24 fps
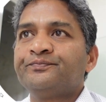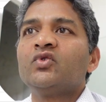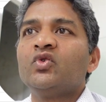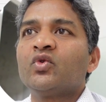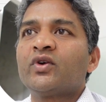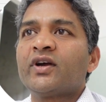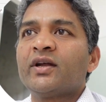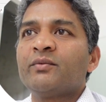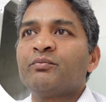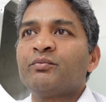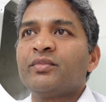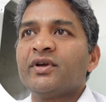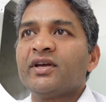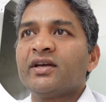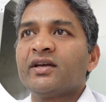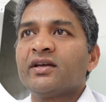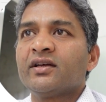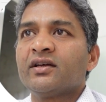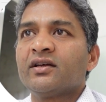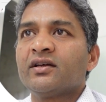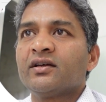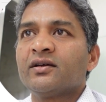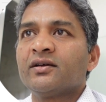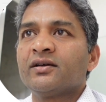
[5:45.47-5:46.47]
You can
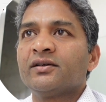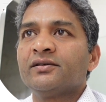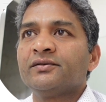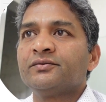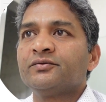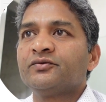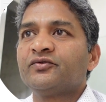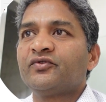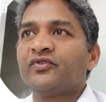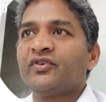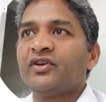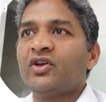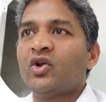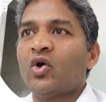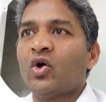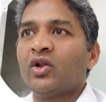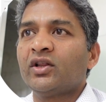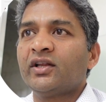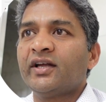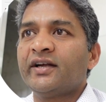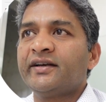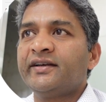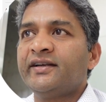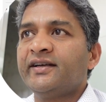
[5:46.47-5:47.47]
pay, fill
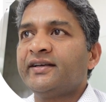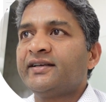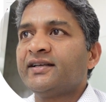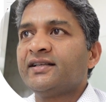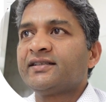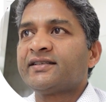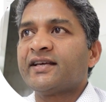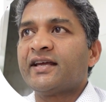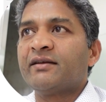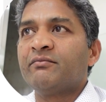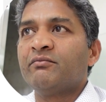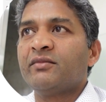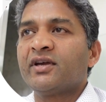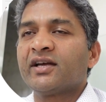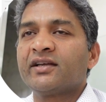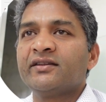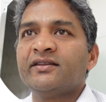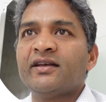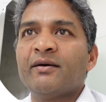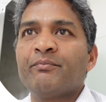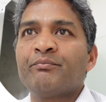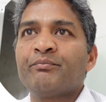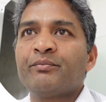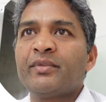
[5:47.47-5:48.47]
all the details and
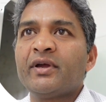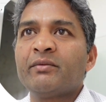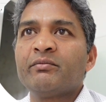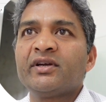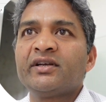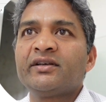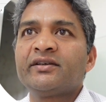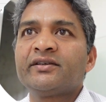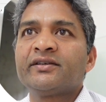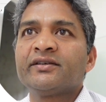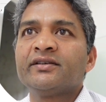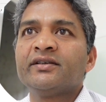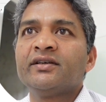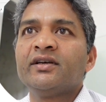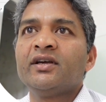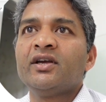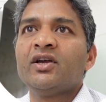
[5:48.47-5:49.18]
make the payment.